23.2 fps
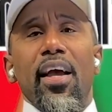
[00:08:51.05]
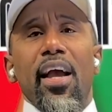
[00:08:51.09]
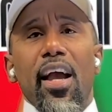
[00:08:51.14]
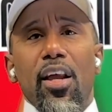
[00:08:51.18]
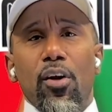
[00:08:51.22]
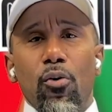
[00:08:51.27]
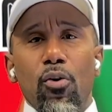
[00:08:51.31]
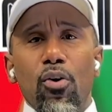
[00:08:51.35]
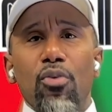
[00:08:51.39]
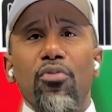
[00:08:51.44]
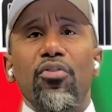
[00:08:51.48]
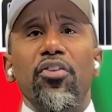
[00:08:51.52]

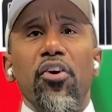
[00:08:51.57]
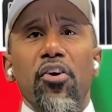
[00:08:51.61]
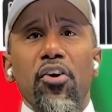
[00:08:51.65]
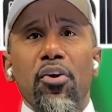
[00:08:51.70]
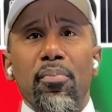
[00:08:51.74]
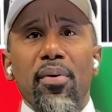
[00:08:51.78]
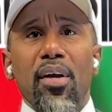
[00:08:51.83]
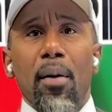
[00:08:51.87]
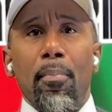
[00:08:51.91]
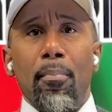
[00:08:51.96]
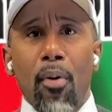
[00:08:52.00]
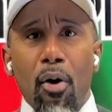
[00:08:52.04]
In order for there to
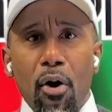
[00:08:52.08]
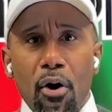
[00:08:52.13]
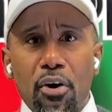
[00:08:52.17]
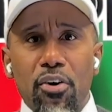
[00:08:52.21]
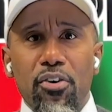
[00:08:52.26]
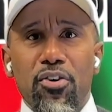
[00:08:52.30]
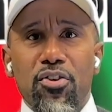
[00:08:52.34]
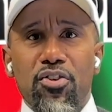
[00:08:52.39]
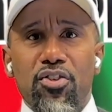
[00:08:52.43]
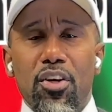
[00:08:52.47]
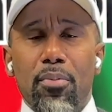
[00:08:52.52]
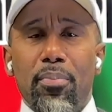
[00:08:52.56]
be a
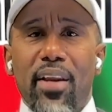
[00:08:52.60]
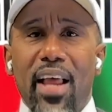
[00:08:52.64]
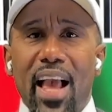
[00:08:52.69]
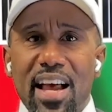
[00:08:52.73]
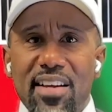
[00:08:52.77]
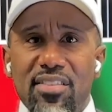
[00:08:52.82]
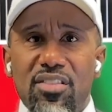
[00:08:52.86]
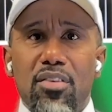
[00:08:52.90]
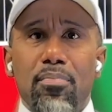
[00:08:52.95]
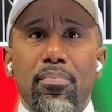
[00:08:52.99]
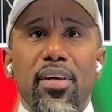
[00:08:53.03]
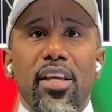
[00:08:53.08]
partnership, it
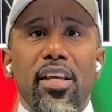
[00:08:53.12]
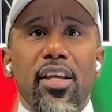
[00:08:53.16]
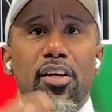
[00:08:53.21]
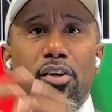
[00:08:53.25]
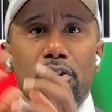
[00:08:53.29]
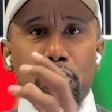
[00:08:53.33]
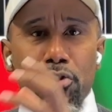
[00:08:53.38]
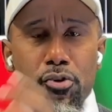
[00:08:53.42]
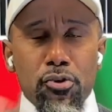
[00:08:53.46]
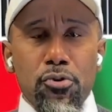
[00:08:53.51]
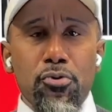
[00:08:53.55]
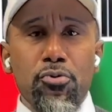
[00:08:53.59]
has to be
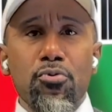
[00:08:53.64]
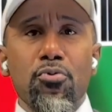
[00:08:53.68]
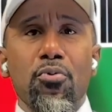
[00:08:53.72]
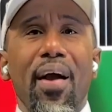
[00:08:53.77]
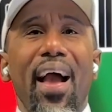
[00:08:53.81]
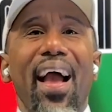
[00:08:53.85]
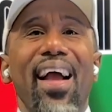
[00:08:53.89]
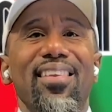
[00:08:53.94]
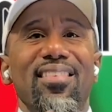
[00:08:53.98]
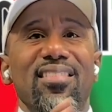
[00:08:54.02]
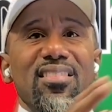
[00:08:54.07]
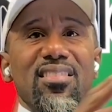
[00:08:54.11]
you
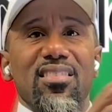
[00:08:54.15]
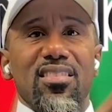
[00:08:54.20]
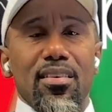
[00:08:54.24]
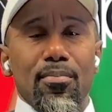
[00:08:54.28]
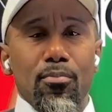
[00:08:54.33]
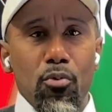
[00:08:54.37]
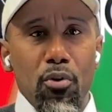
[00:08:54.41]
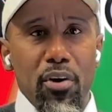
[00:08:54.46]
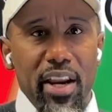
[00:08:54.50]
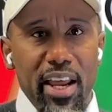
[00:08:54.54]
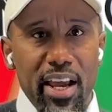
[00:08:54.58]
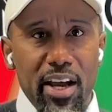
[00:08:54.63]
and
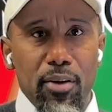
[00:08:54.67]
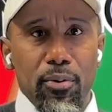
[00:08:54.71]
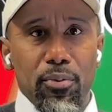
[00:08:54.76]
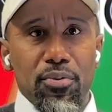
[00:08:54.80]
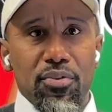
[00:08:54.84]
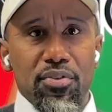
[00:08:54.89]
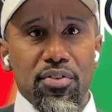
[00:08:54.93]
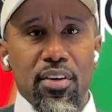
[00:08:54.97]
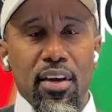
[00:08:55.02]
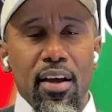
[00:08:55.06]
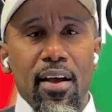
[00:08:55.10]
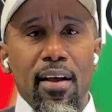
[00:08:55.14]
someone
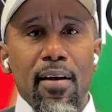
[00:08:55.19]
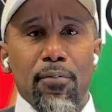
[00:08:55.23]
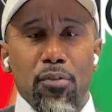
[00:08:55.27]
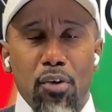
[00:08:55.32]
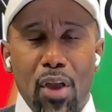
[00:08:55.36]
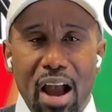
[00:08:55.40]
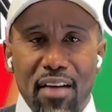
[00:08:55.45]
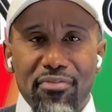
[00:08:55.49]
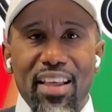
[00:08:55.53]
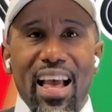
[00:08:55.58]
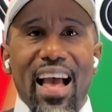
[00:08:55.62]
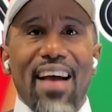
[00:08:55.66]
else. You
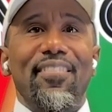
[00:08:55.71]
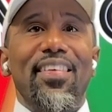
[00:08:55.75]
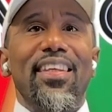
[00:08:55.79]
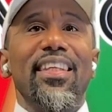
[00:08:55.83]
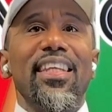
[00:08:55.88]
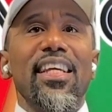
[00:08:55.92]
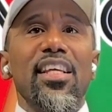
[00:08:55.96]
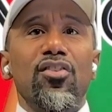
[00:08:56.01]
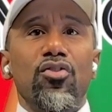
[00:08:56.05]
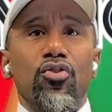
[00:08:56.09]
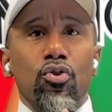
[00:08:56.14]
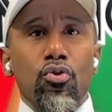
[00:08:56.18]
have to have at
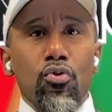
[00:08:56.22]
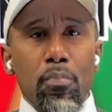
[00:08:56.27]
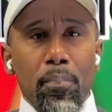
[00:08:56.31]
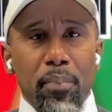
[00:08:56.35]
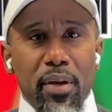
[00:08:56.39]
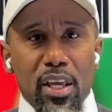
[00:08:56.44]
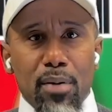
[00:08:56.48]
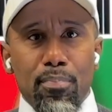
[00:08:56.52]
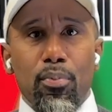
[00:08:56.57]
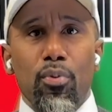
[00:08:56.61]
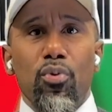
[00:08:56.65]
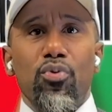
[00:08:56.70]
least two
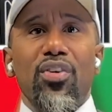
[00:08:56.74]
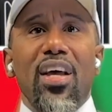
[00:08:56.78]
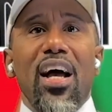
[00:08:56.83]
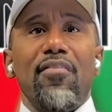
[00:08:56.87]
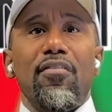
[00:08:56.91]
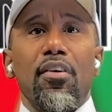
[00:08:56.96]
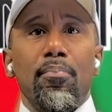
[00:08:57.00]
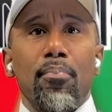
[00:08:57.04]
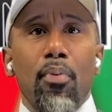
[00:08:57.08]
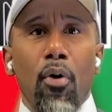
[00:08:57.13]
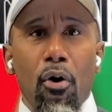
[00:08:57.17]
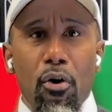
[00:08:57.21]
people to have
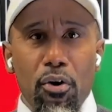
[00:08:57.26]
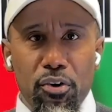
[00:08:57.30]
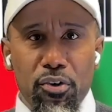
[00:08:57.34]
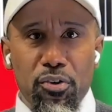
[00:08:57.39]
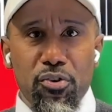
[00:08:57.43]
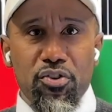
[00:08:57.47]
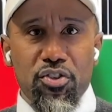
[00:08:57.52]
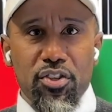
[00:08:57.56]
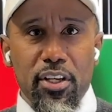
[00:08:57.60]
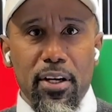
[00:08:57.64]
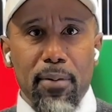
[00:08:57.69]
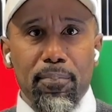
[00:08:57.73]
a
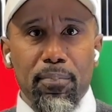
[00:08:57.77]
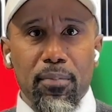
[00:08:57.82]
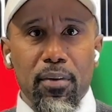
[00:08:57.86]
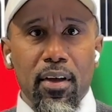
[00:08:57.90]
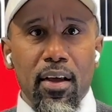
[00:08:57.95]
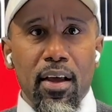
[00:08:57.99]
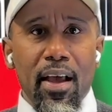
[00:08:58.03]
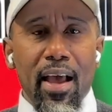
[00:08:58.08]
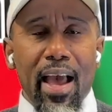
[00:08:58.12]
partnership.